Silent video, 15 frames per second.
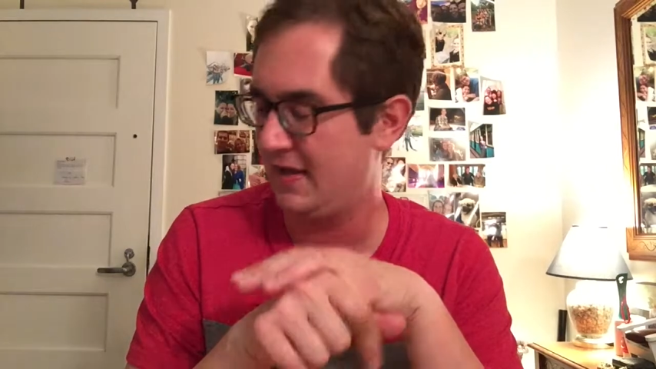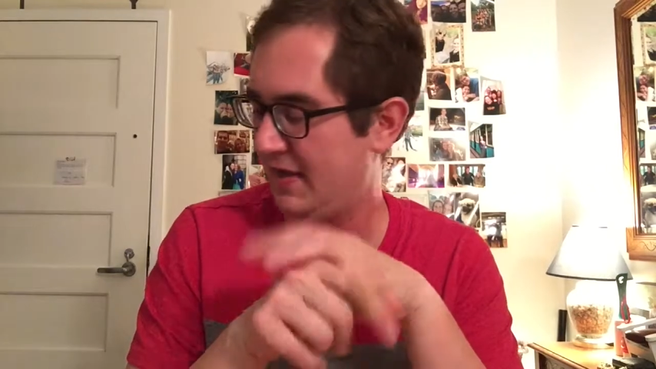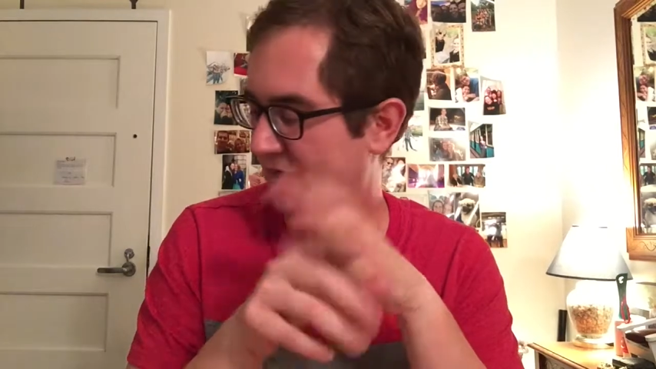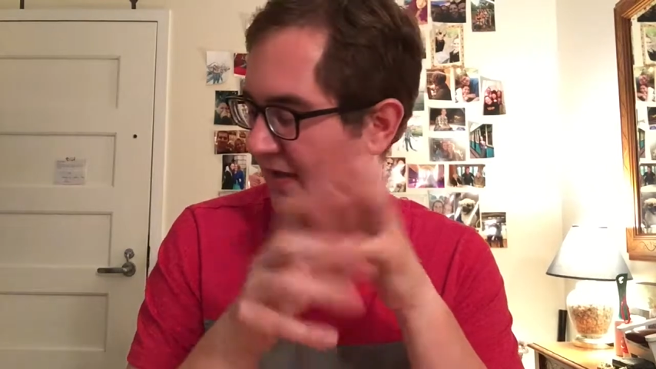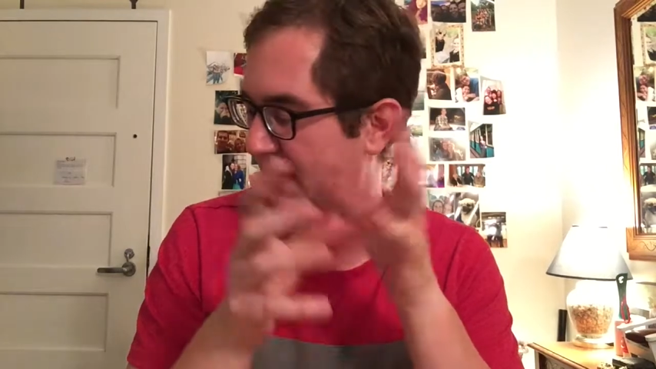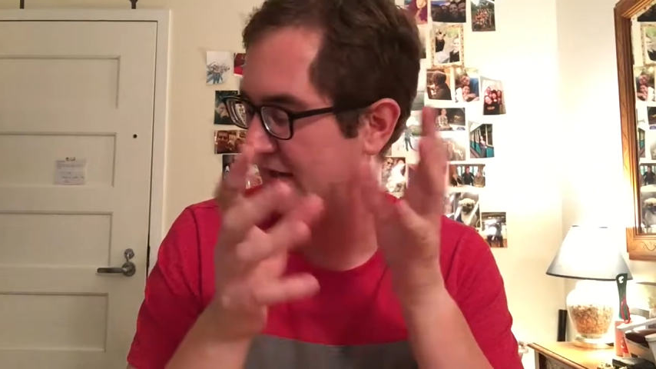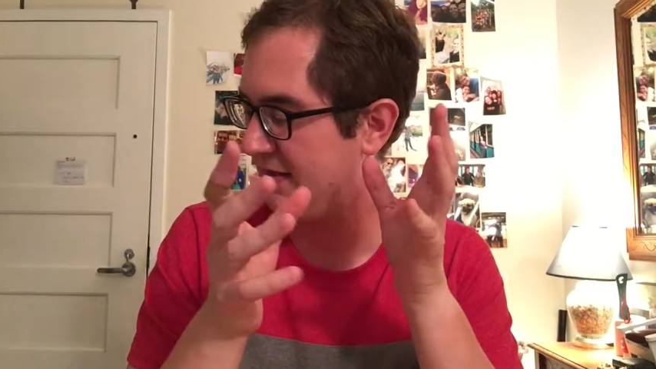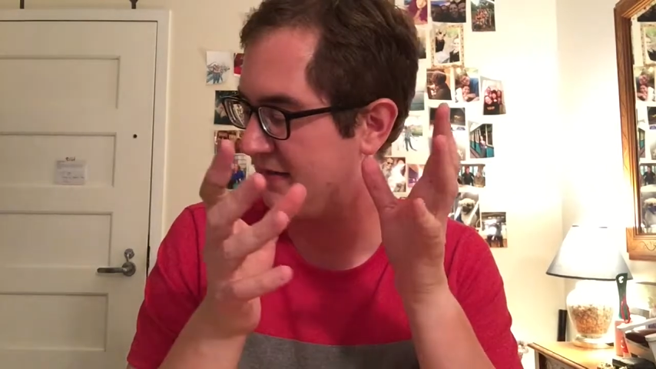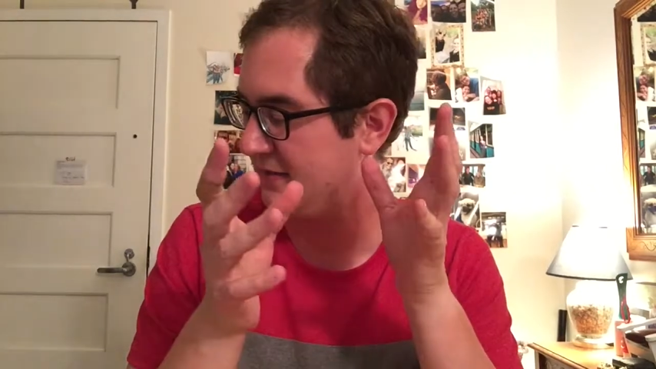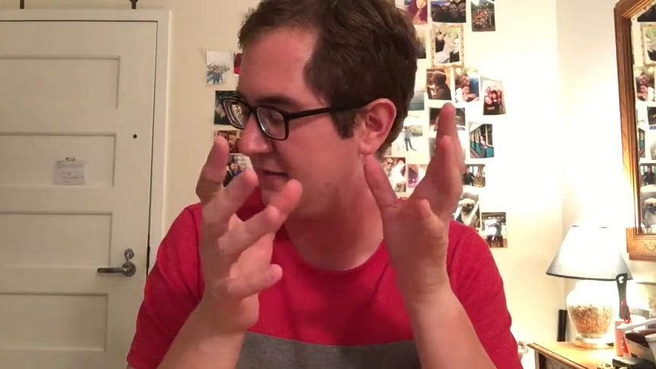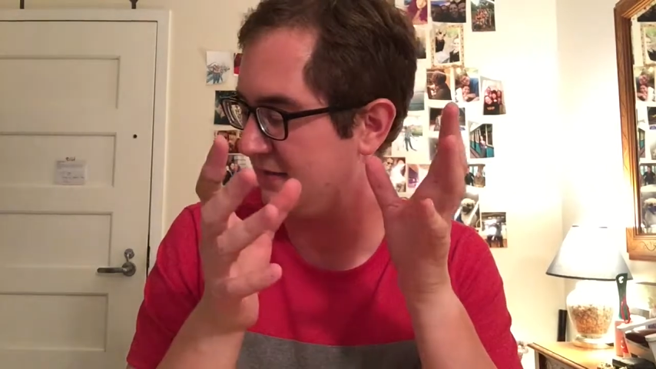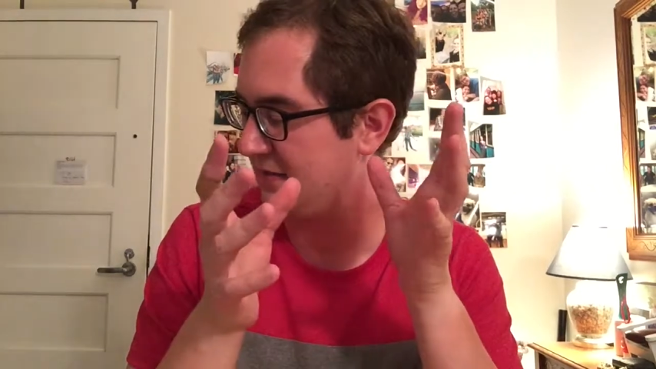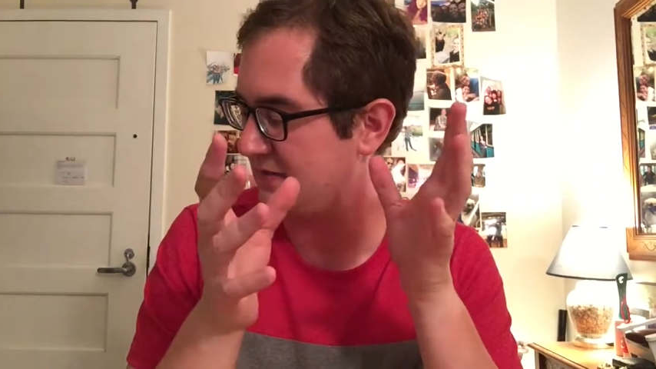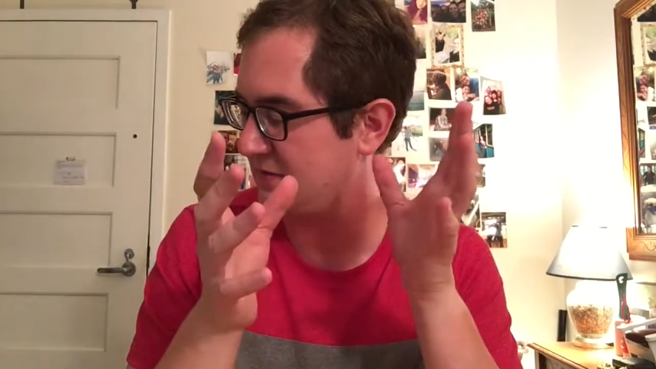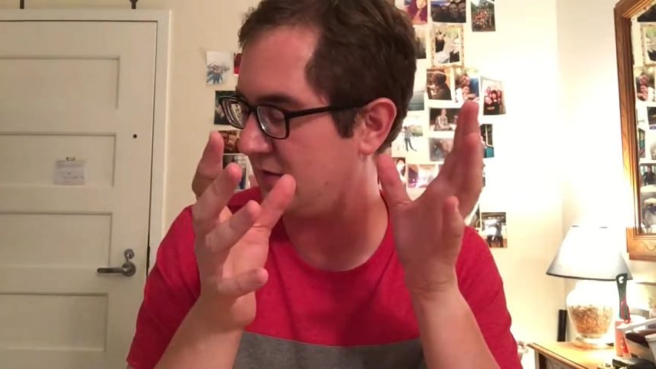
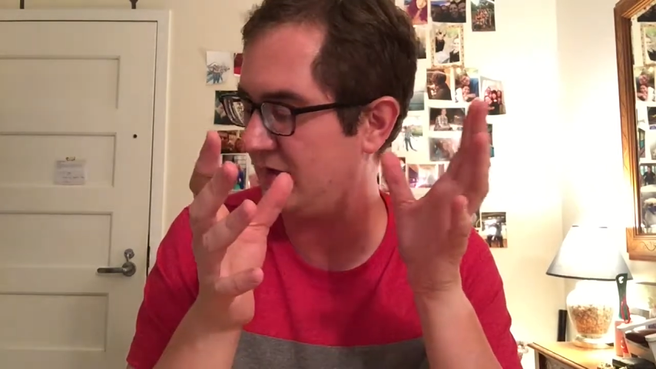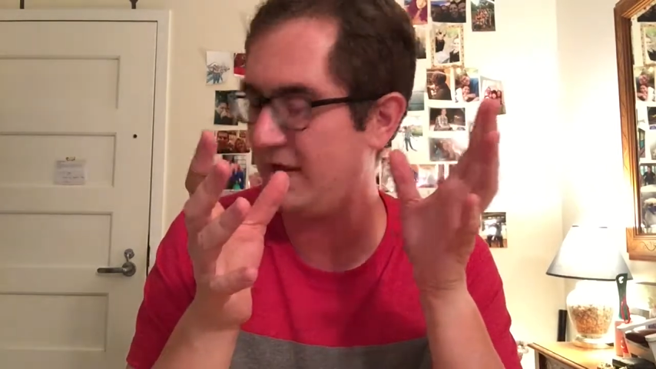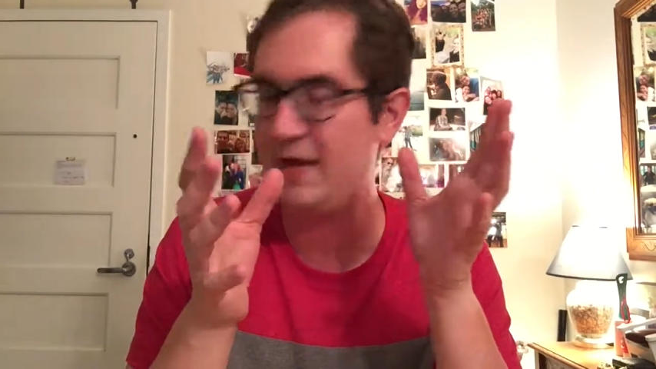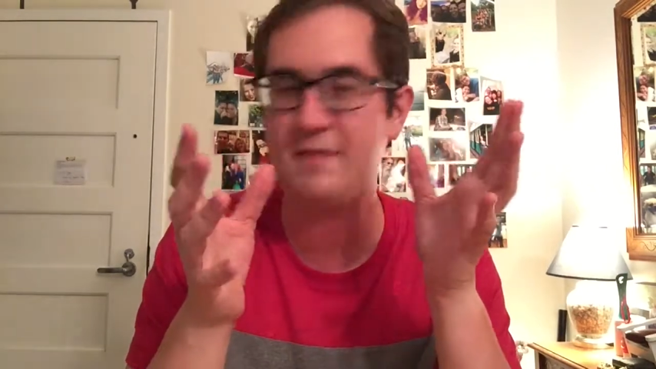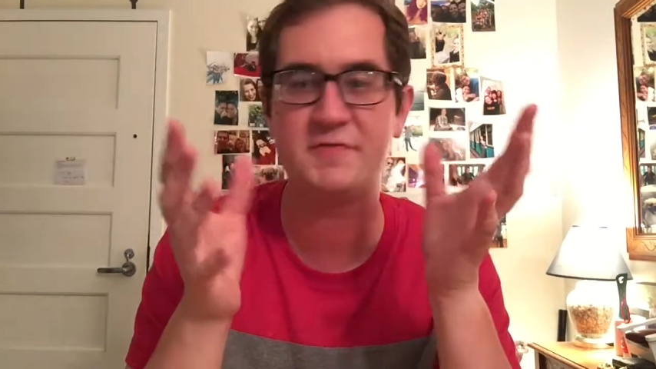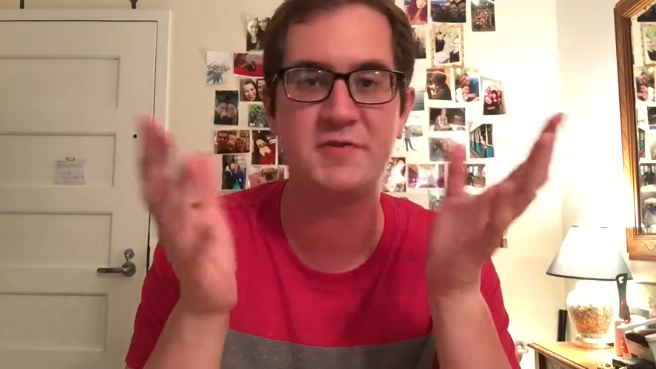And that's all I have.